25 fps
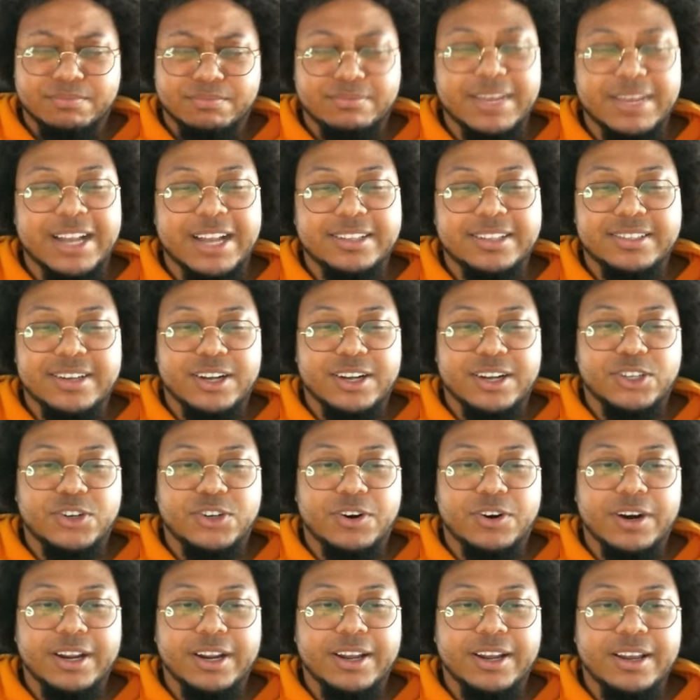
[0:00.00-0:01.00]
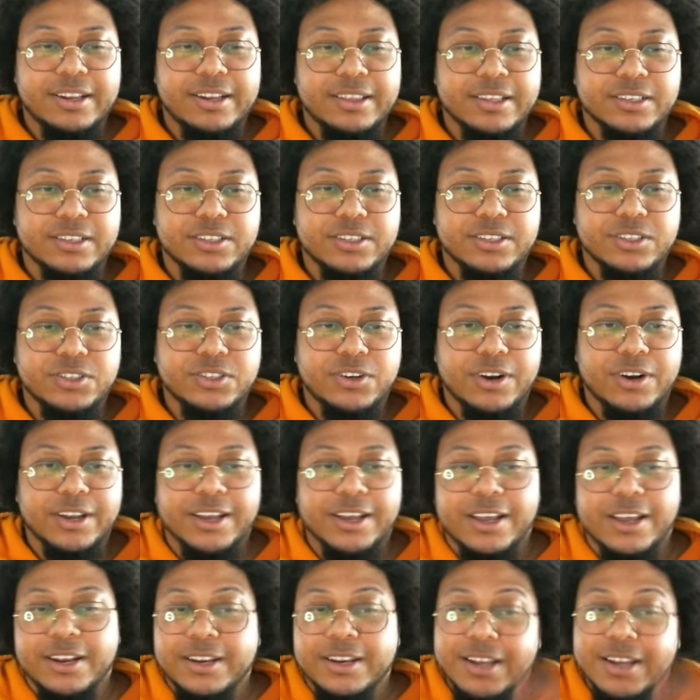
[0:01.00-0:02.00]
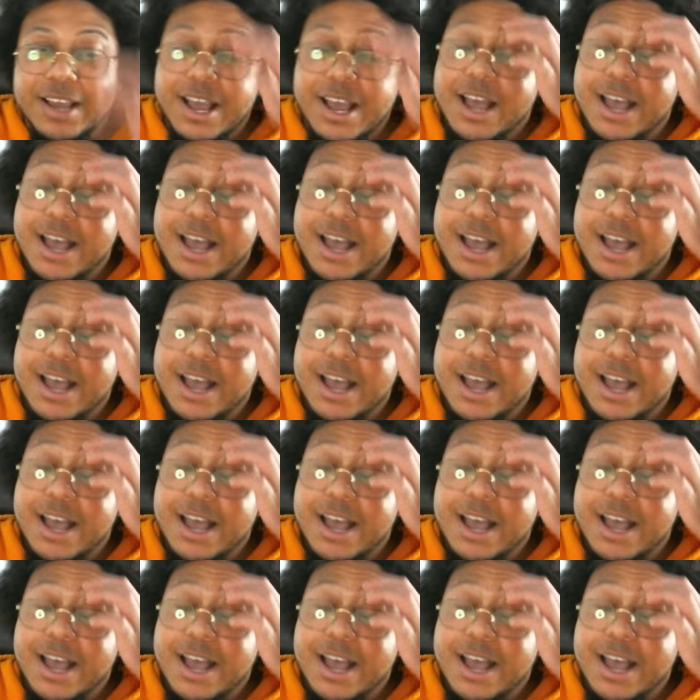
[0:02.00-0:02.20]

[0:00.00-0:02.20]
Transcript: That's not Sharingan, this is Sharingan.